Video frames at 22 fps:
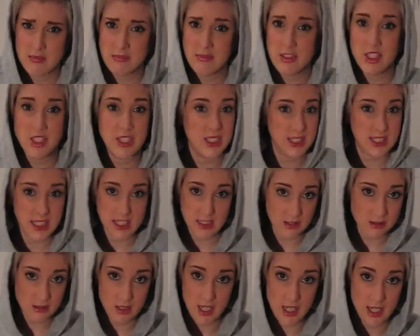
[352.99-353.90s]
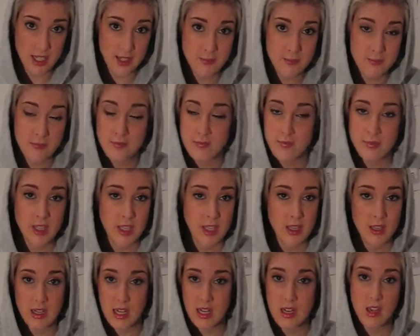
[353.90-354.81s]
just a single there,
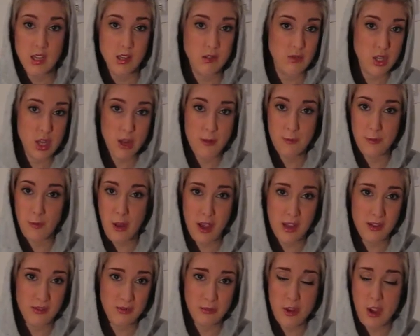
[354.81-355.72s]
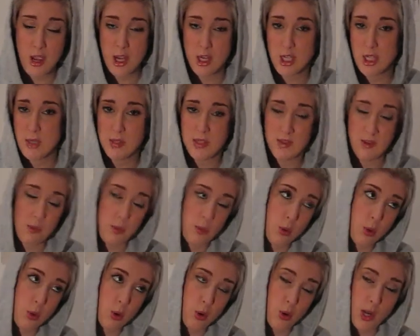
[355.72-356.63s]
let alone a return flight, and Virgin is even
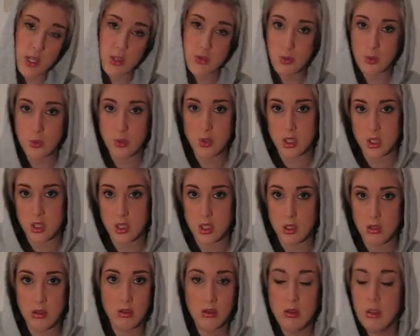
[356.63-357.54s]
more extortionate.